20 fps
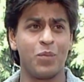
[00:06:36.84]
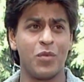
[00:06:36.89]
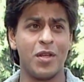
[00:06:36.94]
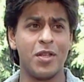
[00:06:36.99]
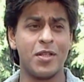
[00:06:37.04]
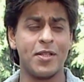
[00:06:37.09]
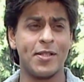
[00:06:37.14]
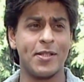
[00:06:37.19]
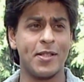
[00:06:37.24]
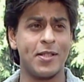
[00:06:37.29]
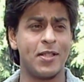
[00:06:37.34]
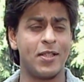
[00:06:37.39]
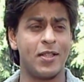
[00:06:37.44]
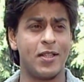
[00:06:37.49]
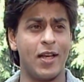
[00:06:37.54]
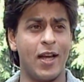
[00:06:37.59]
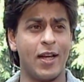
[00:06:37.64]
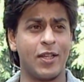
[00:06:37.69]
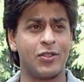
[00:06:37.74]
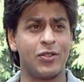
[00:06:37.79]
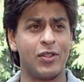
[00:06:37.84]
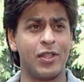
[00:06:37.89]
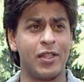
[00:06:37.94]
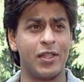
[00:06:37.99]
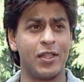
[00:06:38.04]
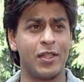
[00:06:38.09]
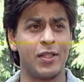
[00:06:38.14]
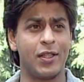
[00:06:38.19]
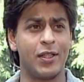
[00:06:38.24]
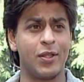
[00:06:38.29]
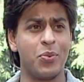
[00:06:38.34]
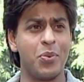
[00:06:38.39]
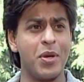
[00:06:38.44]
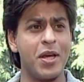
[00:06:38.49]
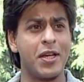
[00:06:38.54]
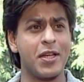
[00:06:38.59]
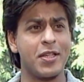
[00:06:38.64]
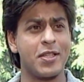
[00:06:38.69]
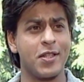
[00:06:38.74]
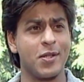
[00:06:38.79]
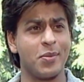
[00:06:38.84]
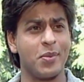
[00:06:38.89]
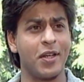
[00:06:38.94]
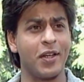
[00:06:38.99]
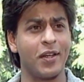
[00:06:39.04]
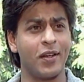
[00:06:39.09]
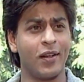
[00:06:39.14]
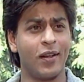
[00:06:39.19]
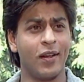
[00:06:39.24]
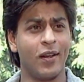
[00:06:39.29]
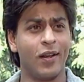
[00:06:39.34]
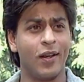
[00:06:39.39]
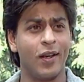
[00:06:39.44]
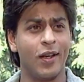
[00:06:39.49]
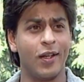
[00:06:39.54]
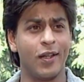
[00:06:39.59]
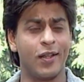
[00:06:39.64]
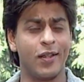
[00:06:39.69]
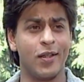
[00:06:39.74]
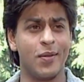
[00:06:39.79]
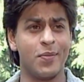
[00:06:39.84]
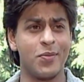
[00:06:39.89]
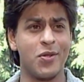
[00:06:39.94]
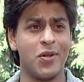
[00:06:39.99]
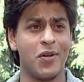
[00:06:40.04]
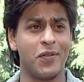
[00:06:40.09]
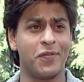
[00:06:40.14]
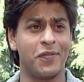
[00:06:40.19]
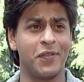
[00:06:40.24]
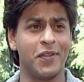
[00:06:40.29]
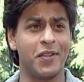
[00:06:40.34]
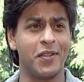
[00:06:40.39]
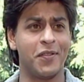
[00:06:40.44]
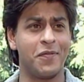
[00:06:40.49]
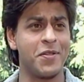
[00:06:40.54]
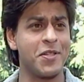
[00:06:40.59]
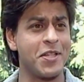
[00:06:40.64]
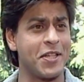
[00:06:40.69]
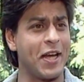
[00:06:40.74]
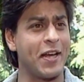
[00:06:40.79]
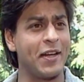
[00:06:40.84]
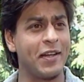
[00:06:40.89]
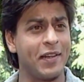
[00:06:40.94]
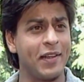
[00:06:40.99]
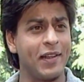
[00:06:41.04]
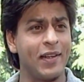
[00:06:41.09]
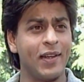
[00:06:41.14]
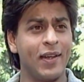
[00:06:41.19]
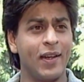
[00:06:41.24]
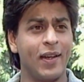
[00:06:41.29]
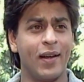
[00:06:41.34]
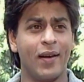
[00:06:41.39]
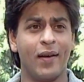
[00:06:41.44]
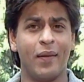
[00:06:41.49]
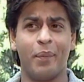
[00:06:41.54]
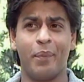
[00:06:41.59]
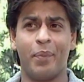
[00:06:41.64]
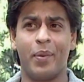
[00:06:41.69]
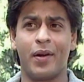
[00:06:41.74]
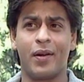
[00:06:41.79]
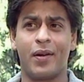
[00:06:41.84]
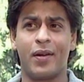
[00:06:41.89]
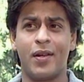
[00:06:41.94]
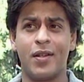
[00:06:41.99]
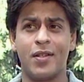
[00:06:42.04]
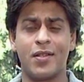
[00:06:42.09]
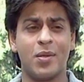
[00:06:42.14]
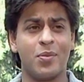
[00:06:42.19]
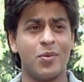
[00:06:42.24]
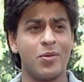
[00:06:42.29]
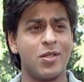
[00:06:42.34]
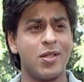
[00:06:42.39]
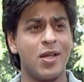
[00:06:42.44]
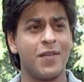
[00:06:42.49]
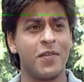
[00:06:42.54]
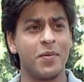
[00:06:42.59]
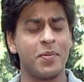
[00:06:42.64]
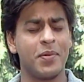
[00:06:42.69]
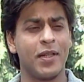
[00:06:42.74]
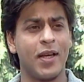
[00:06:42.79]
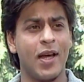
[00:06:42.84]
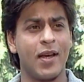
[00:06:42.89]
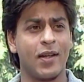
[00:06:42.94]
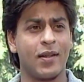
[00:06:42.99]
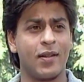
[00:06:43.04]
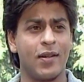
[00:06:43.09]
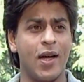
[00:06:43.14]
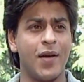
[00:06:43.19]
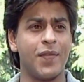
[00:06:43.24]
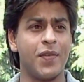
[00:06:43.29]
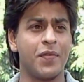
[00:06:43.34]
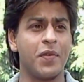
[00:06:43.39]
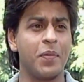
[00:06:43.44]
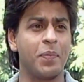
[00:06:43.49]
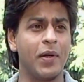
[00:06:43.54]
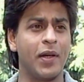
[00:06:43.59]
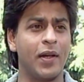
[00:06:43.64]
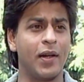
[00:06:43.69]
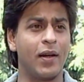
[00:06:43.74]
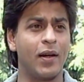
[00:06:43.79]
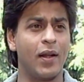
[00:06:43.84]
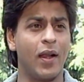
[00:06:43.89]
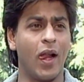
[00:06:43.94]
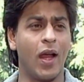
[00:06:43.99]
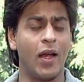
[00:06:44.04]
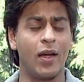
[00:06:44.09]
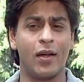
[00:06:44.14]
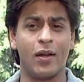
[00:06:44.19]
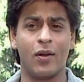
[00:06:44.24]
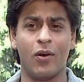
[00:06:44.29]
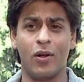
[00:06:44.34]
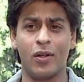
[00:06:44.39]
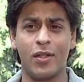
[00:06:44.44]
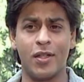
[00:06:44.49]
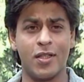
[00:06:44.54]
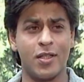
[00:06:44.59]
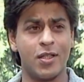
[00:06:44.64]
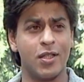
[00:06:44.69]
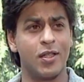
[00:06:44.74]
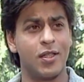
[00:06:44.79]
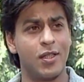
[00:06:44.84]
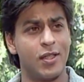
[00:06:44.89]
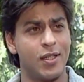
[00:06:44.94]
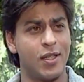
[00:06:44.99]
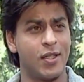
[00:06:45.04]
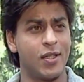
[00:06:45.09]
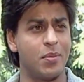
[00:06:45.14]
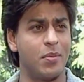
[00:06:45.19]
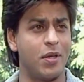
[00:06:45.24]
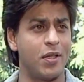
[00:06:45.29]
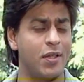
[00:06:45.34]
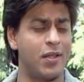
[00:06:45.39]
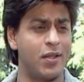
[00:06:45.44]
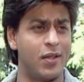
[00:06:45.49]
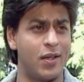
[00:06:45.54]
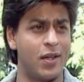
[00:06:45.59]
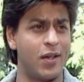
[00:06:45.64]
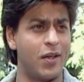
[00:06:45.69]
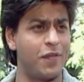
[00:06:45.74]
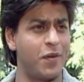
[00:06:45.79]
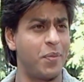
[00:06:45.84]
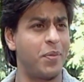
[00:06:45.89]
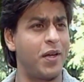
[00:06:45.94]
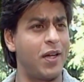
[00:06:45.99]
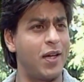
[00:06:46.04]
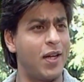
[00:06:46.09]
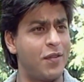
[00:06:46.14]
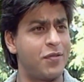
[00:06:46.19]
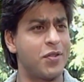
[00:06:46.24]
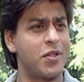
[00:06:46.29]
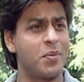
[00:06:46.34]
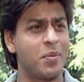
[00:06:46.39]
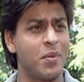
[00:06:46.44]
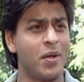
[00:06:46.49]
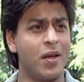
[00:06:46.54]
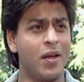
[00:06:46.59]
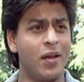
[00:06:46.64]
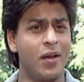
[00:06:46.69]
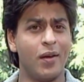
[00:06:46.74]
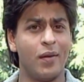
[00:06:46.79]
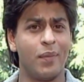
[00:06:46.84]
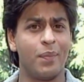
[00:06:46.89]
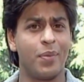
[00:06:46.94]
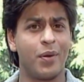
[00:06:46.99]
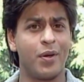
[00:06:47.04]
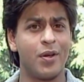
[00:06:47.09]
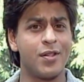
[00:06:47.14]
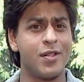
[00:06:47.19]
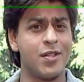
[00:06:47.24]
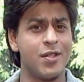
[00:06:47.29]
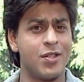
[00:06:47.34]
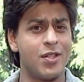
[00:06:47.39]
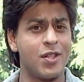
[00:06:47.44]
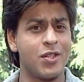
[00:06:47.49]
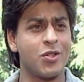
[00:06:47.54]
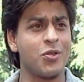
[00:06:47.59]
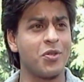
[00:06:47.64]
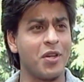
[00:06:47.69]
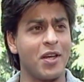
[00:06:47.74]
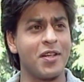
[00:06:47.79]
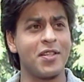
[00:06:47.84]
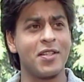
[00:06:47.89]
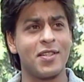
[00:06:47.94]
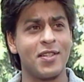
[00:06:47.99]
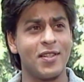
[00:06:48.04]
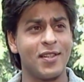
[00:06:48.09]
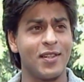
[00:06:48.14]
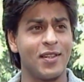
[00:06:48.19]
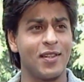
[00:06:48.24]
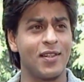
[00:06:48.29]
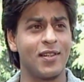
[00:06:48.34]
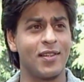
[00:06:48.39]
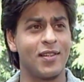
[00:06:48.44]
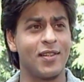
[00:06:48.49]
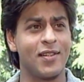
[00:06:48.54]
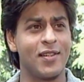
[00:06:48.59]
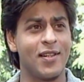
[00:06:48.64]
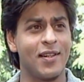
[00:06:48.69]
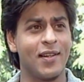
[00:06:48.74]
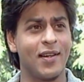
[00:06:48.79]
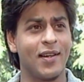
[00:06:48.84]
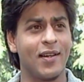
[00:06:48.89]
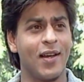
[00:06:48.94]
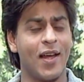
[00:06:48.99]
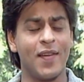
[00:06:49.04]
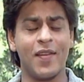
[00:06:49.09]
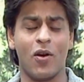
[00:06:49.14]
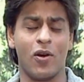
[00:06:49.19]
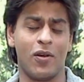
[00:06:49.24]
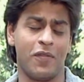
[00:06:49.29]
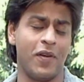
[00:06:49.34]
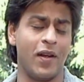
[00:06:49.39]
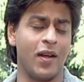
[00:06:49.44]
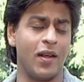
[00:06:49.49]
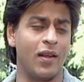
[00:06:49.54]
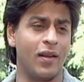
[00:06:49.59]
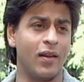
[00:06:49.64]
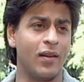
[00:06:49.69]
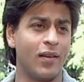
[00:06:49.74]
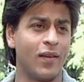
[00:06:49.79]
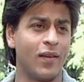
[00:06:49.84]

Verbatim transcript: is uh, actually the weakest in a way in terms of uh, physicality. Okay. But he's the most lovable character I've ever played. And all these girls and the mother and everybody loves him because he's just so nice. Okay. It's just like that. And they're all funny.